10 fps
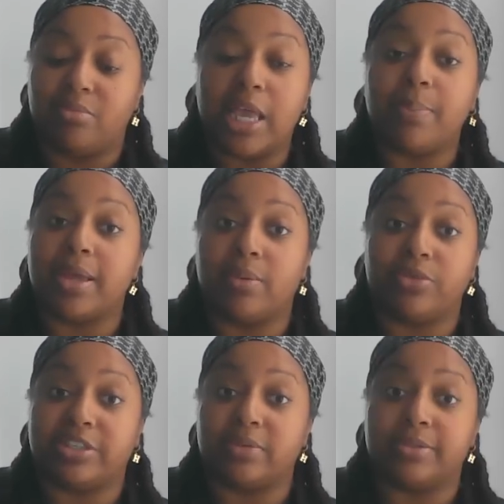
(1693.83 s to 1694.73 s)
maybe it
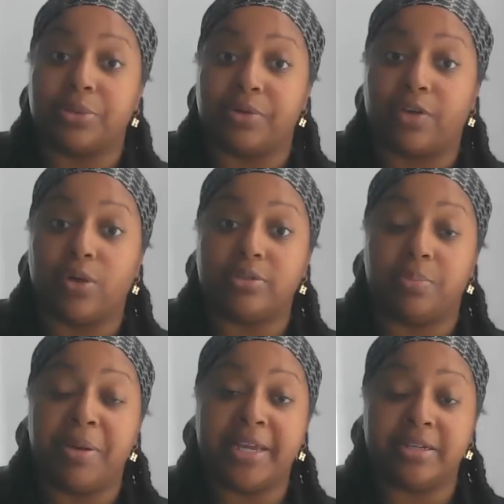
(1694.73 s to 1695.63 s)
was some sort of
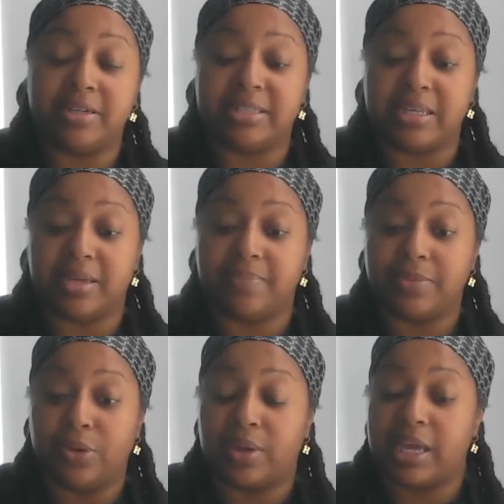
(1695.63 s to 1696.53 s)
codependency,
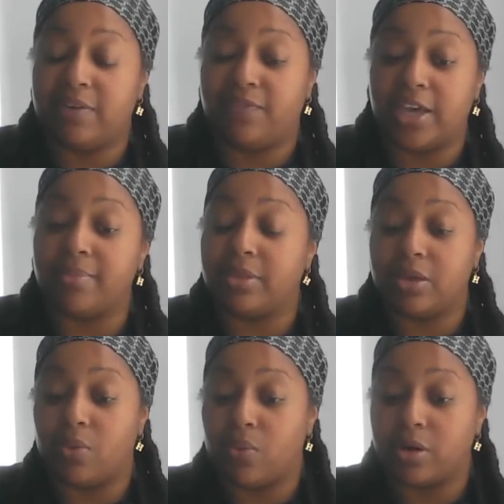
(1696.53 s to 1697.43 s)
okay?
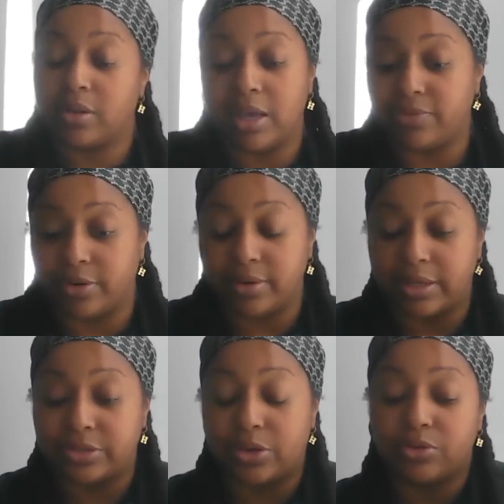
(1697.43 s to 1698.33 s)
Family or lover.
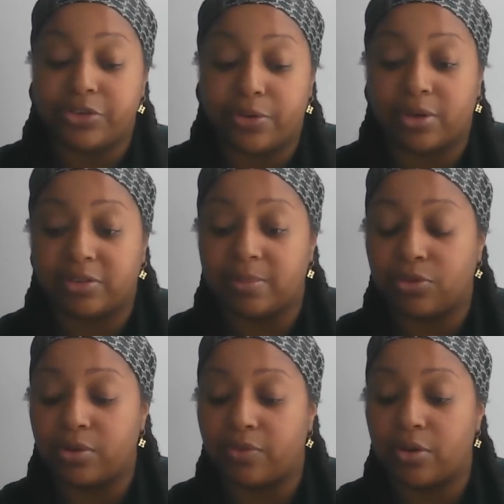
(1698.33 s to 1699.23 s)
So, so some
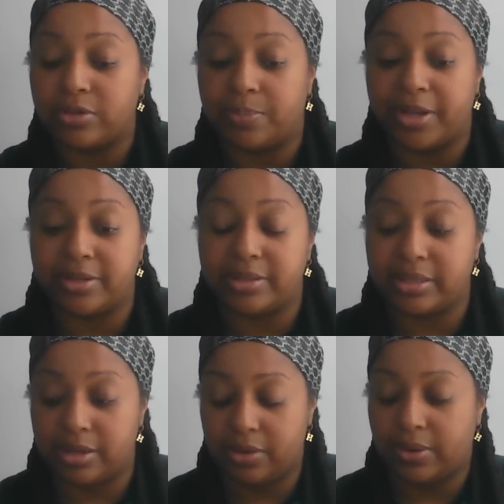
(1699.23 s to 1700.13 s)
sort of
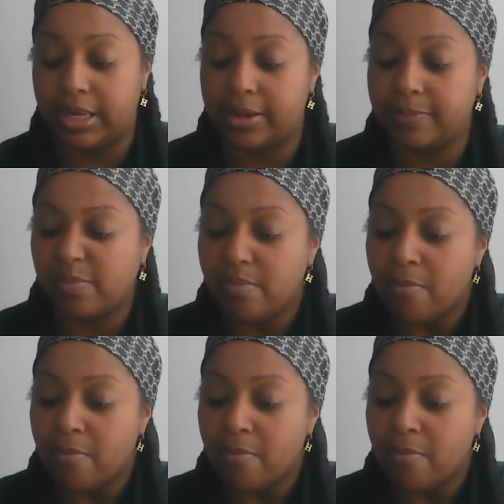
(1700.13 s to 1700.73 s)
codependency, okay?